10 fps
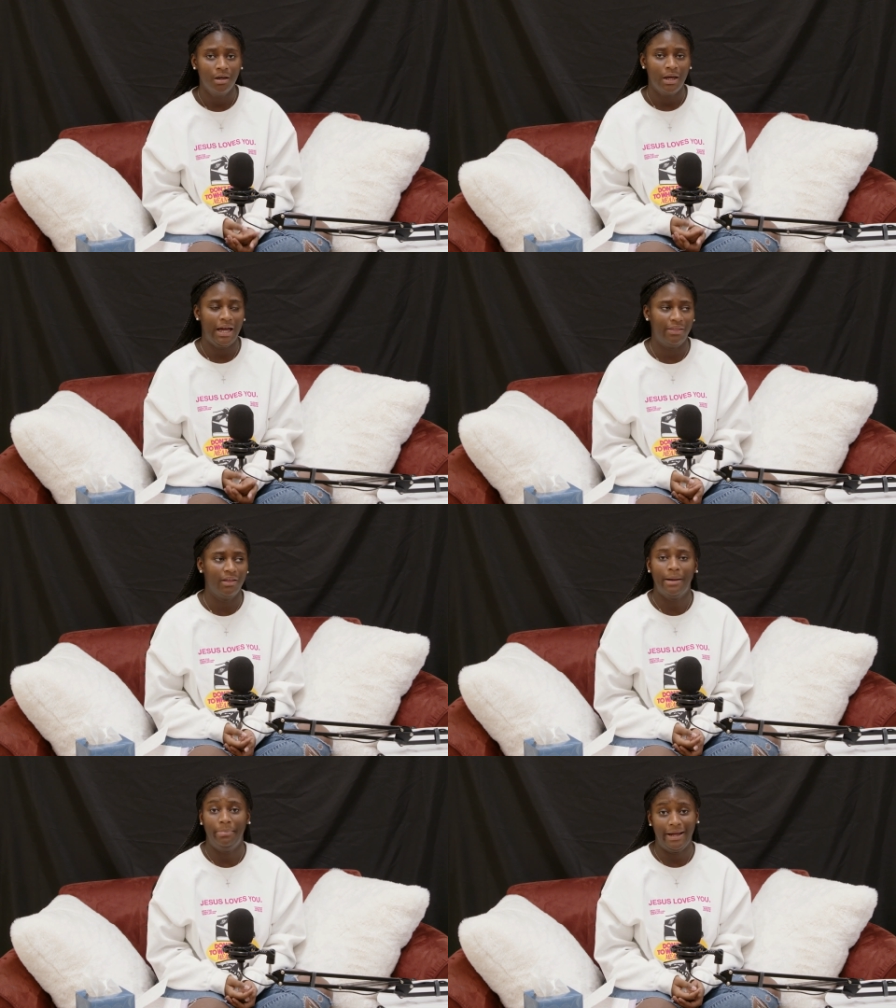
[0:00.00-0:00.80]
I think
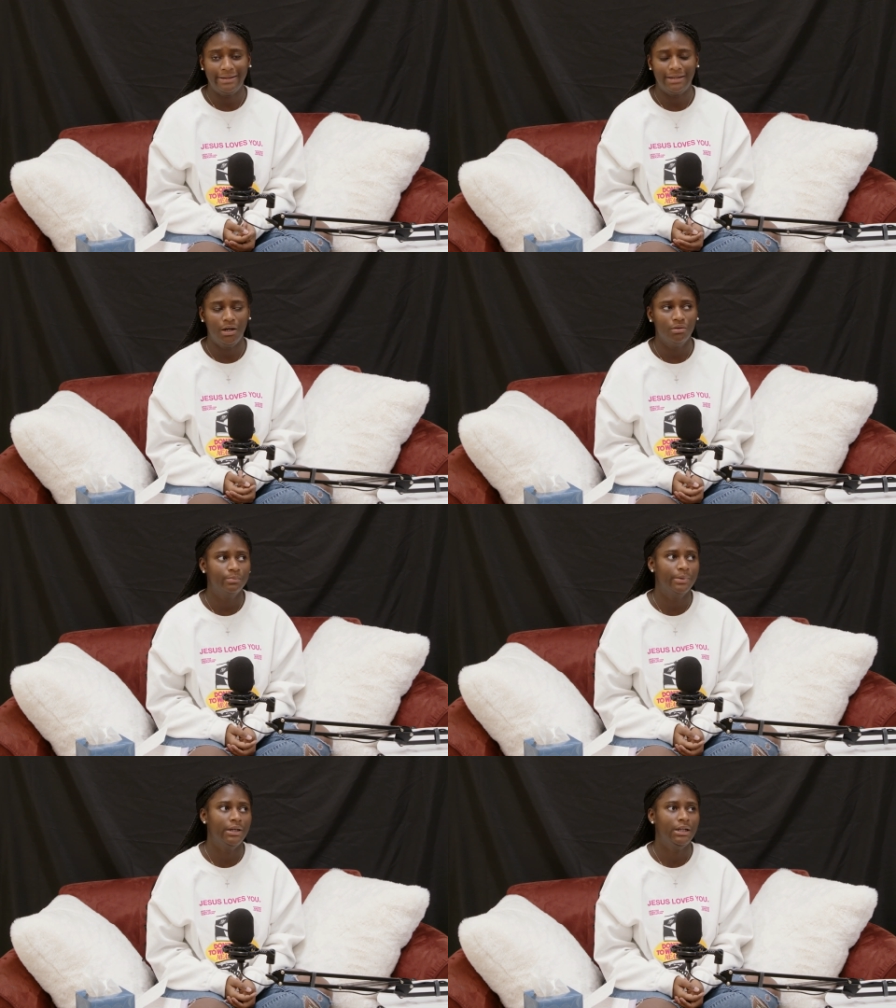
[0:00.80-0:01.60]
I blacked out.
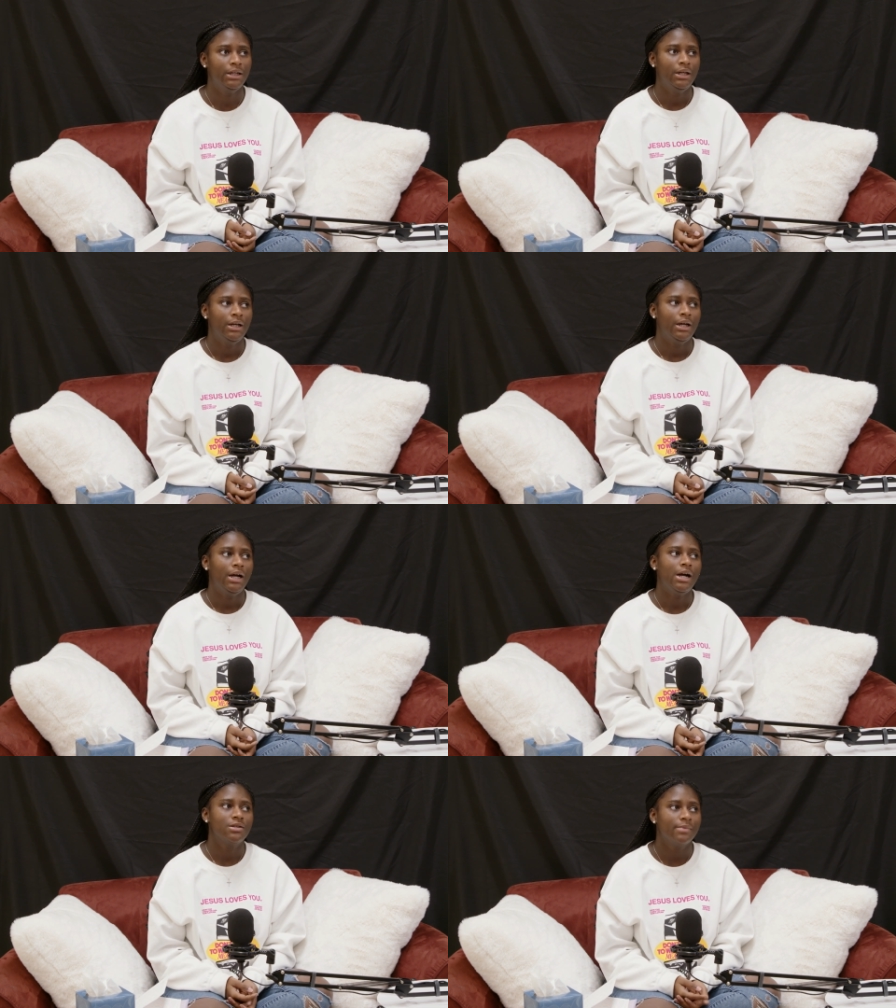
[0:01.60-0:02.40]
But
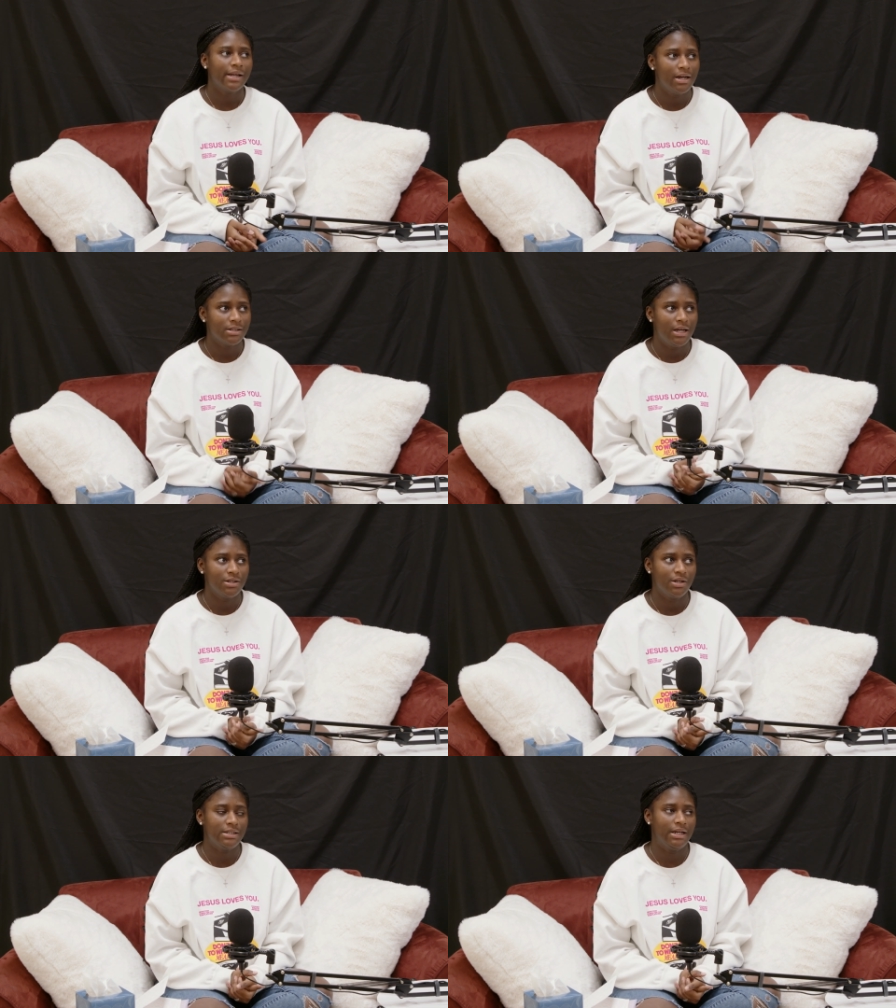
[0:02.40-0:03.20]
I told my guidance
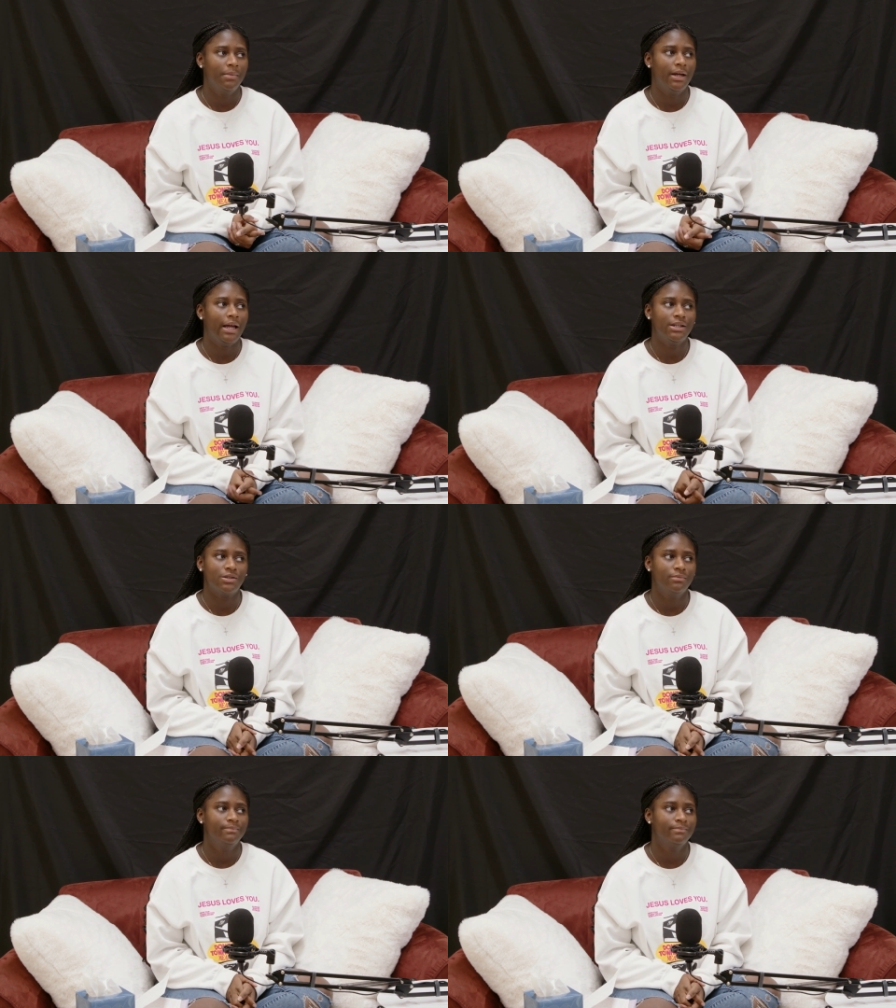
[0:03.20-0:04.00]
counselor at the time, like,
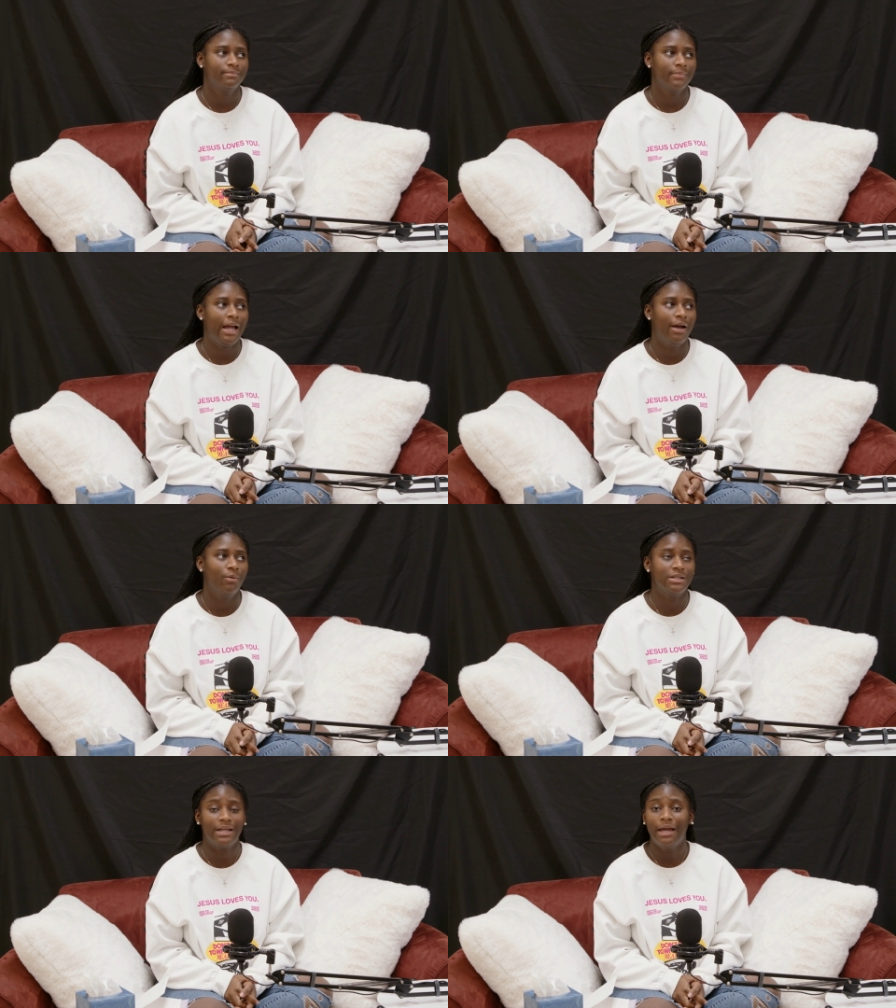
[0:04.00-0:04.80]
I
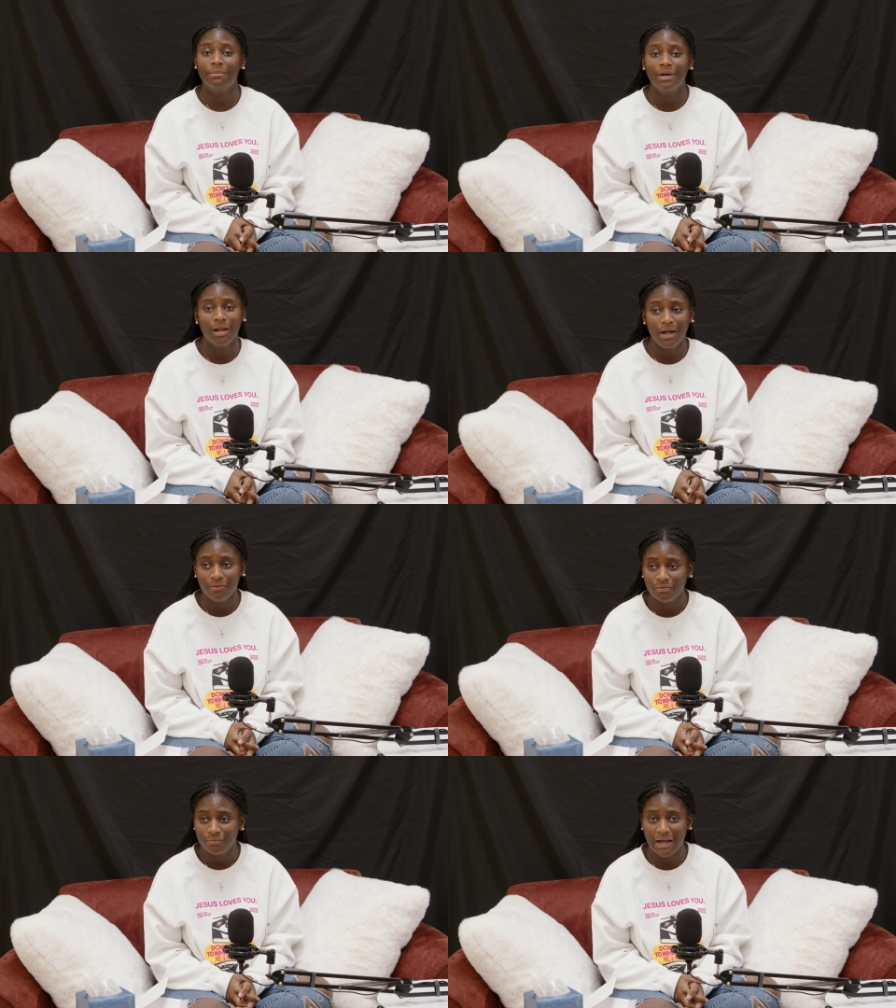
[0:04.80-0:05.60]
wanted to end my life.
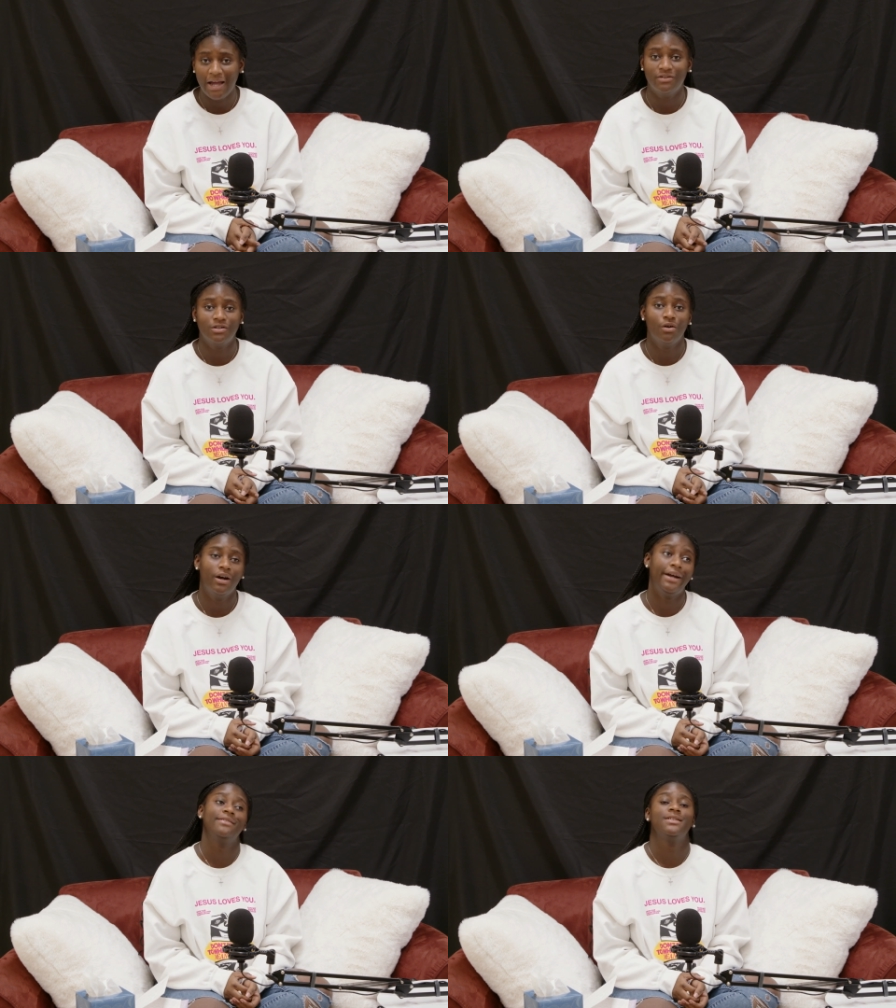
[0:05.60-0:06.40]
I told her I
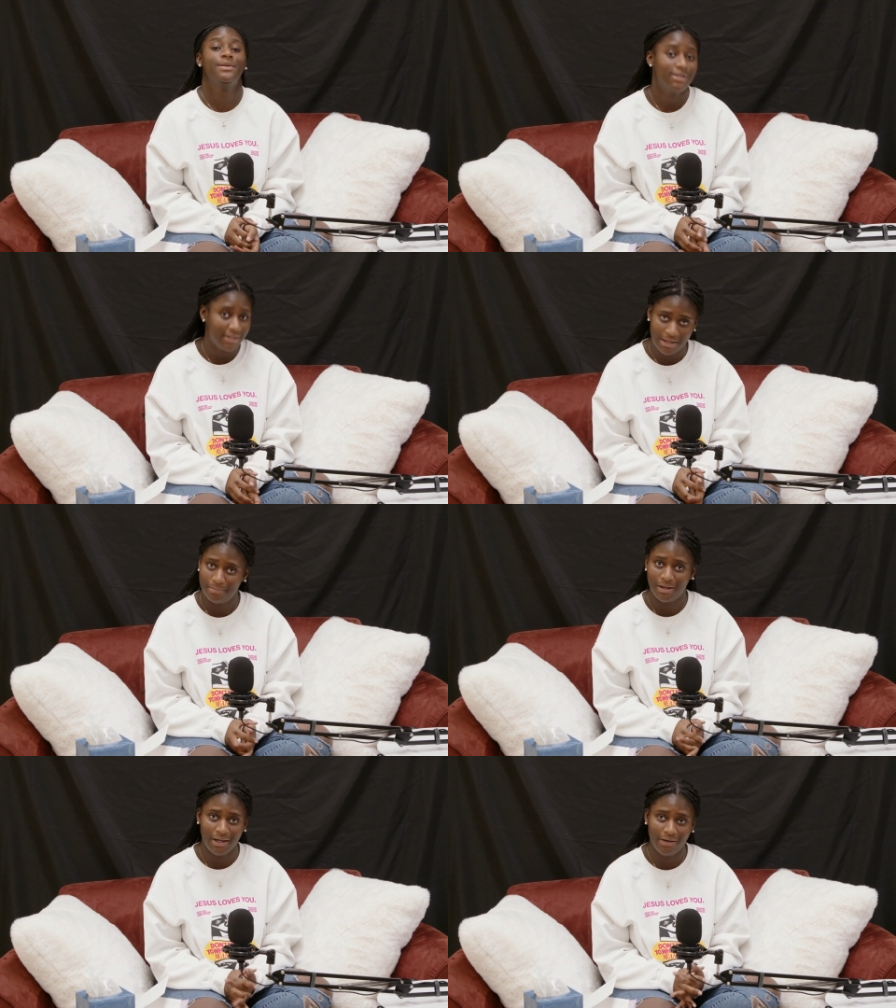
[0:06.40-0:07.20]
attempted to end
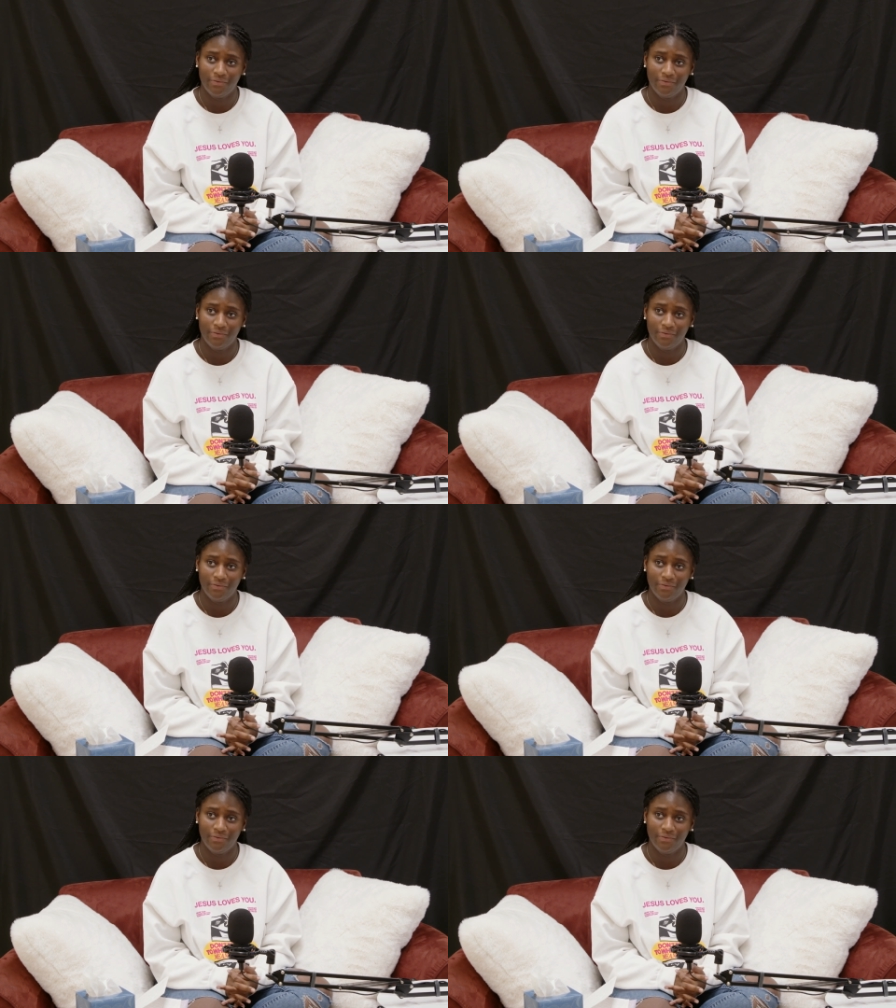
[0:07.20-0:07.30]
my life.